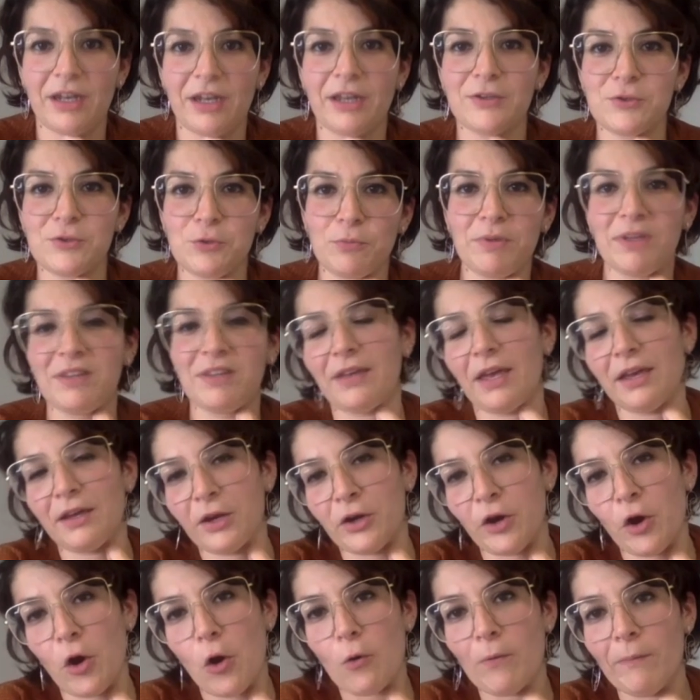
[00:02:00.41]
has to be
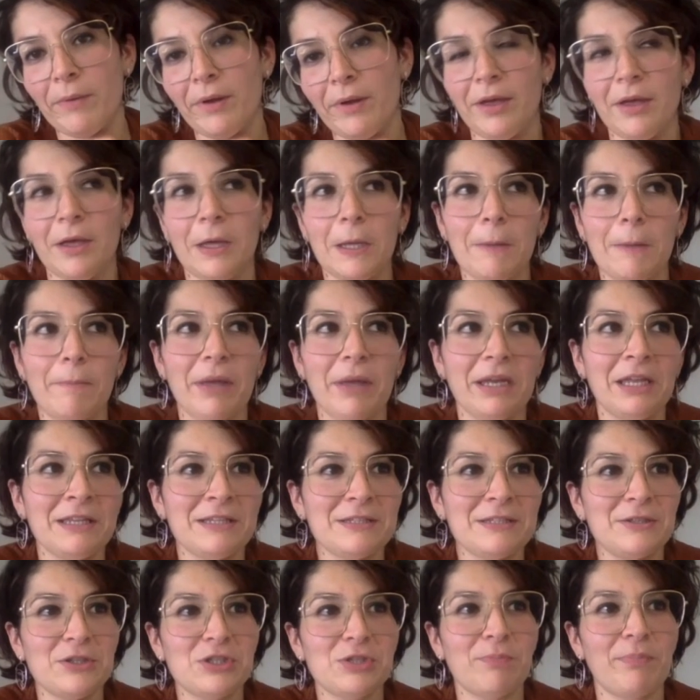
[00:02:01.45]
taken home, but
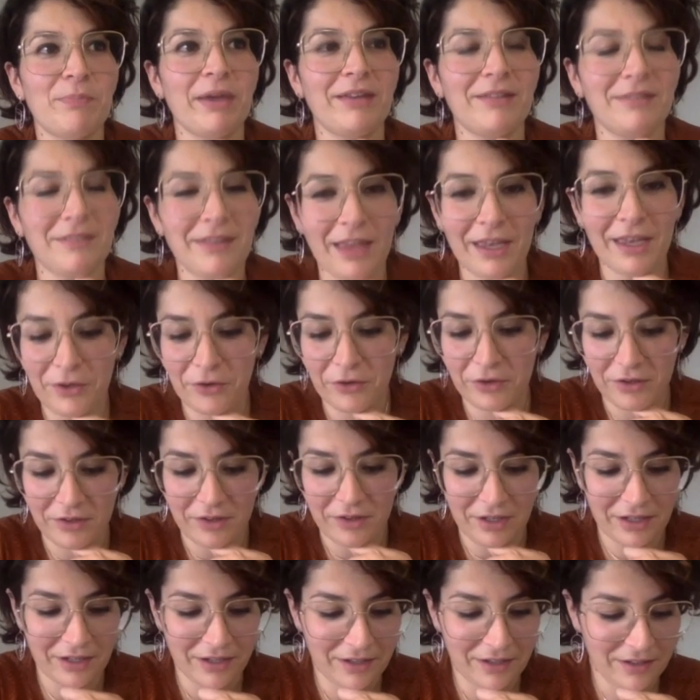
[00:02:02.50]
it's the
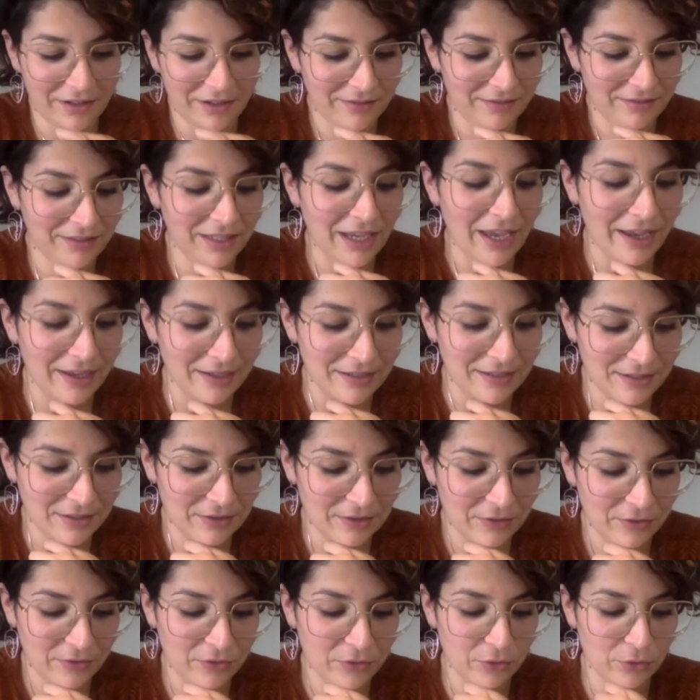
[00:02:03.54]
spectator task
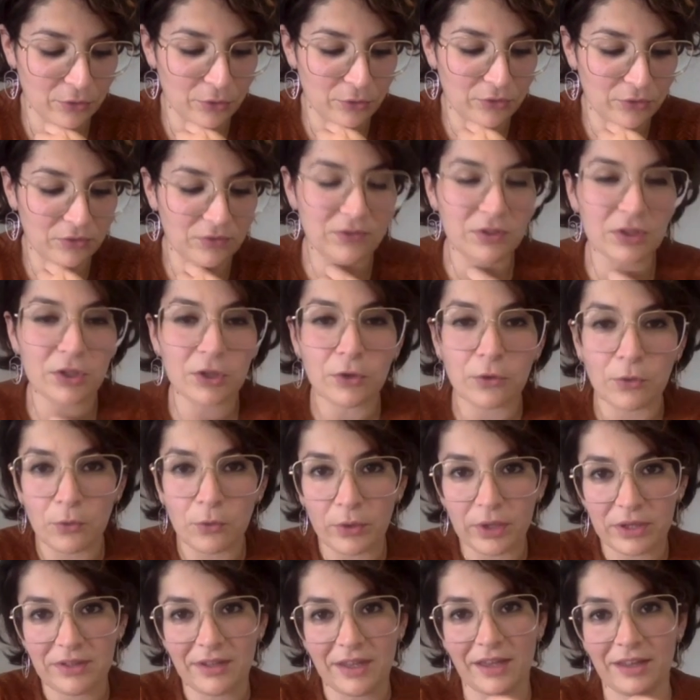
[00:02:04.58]
to deal
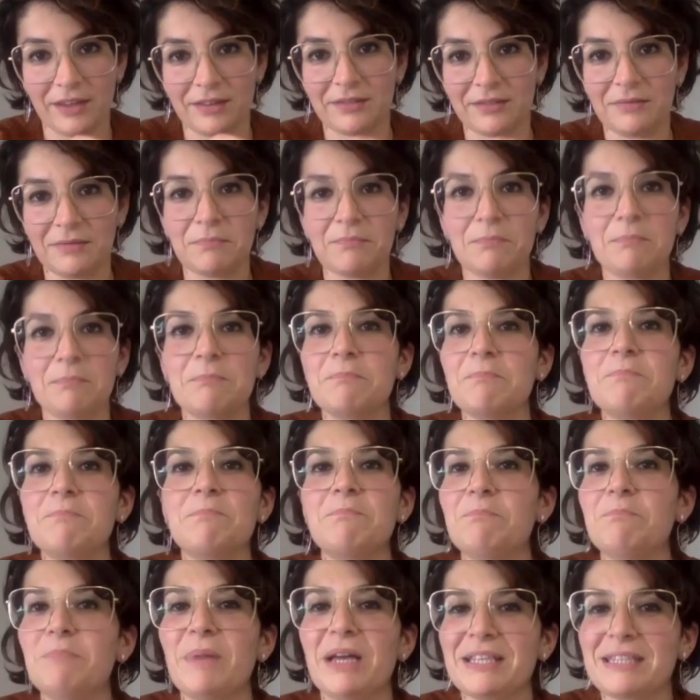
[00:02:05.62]
with that
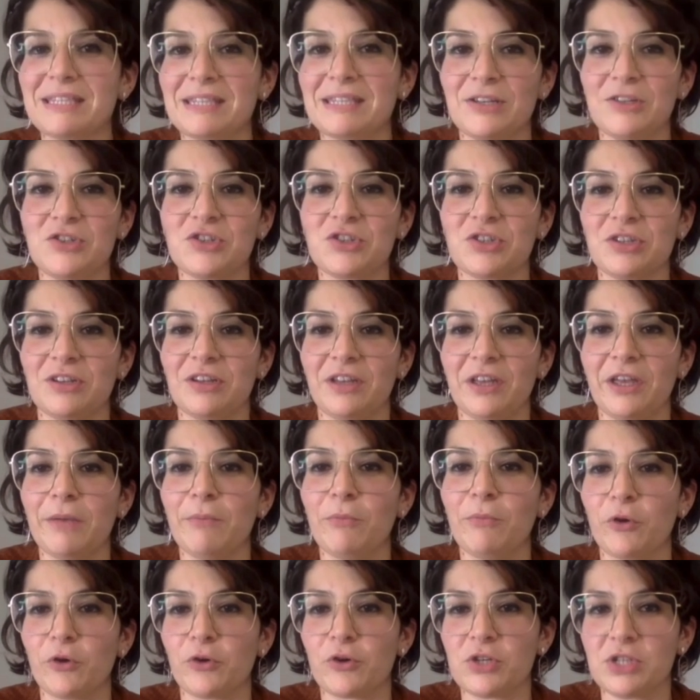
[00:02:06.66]
message, him
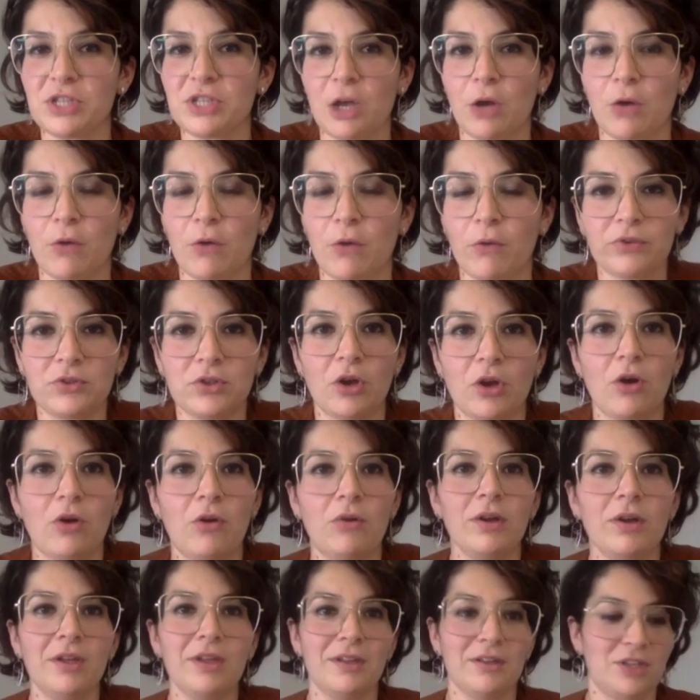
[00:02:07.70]
or herself.
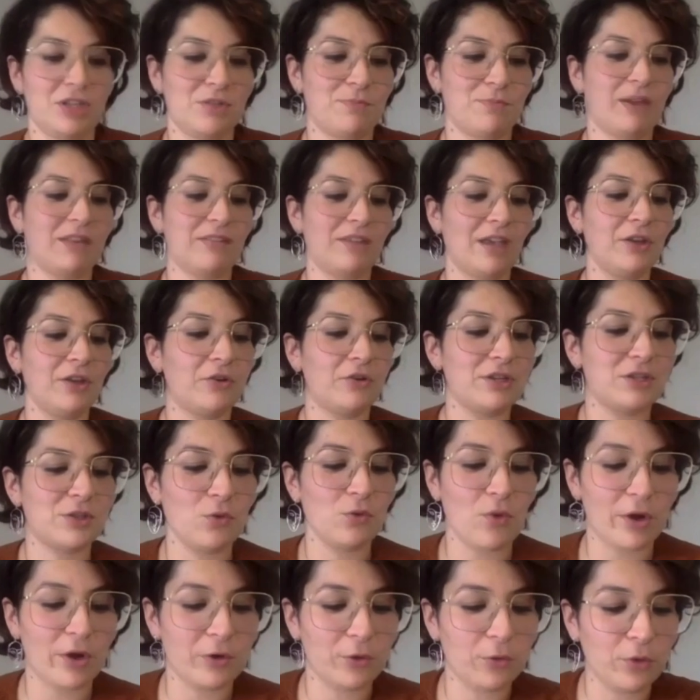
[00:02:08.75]
So the spectator is the
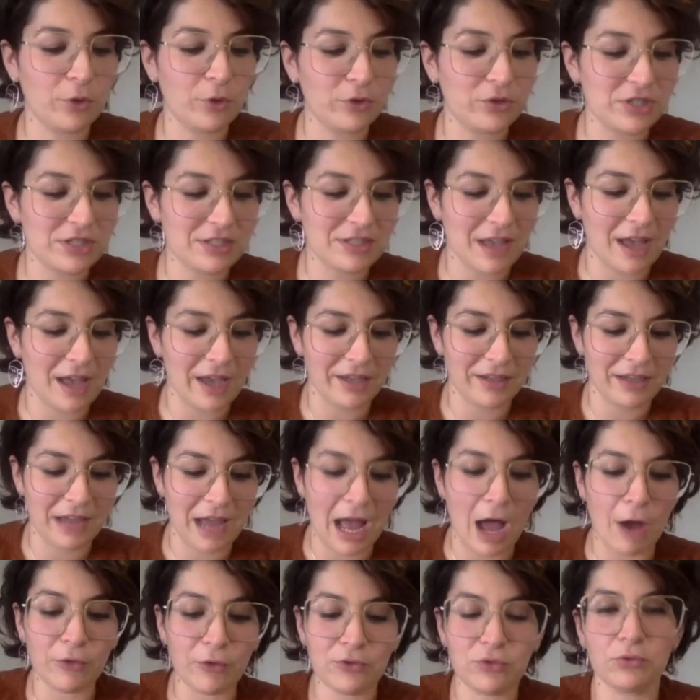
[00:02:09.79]
one who will decide
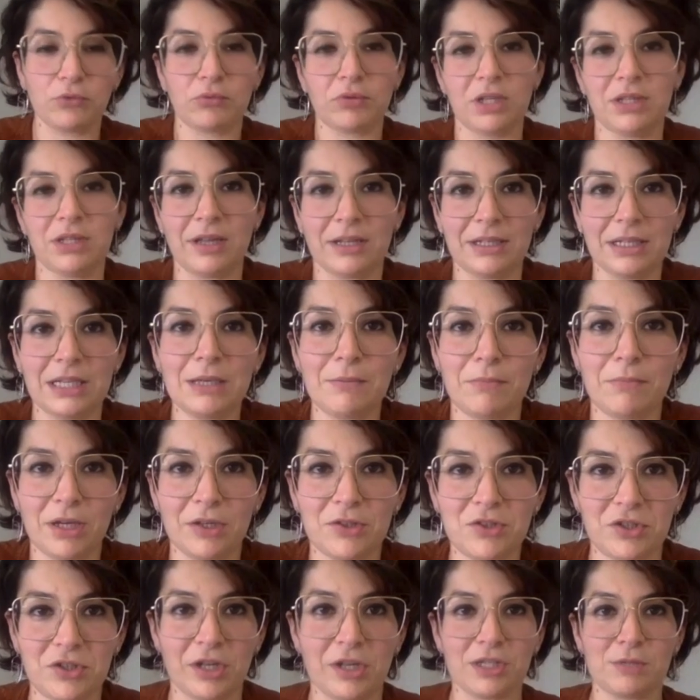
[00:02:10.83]
how to read that
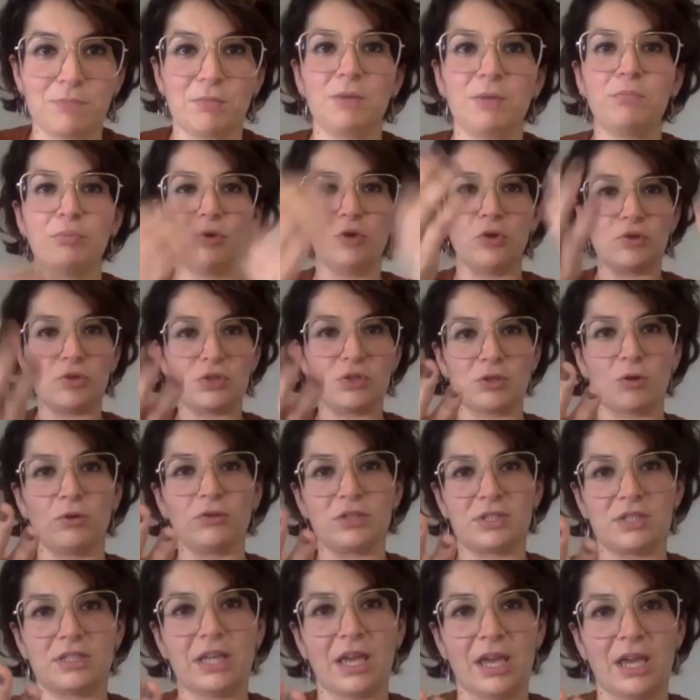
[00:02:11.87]
image that has been put
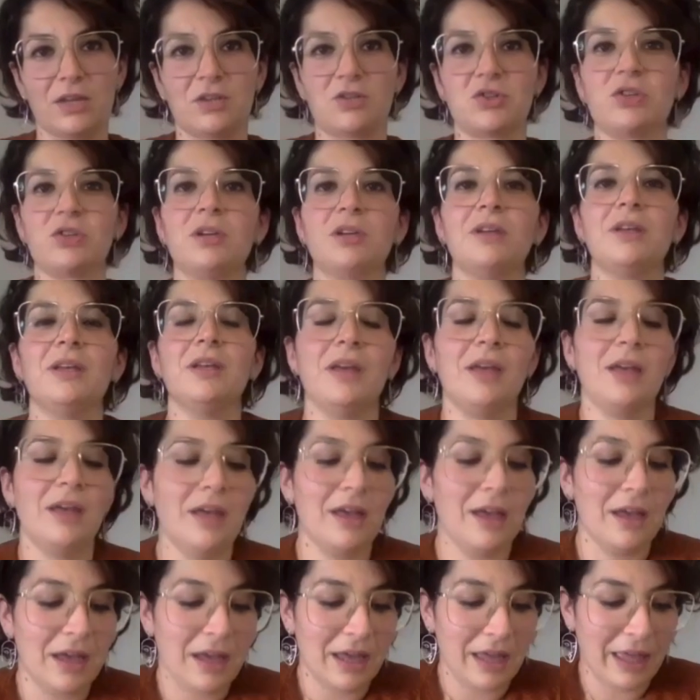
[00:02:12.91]
on stage.
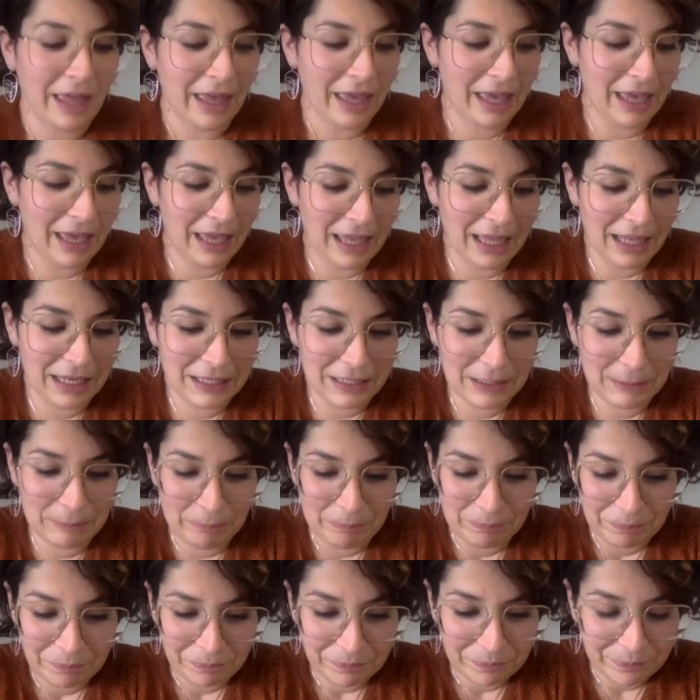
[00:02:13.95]
And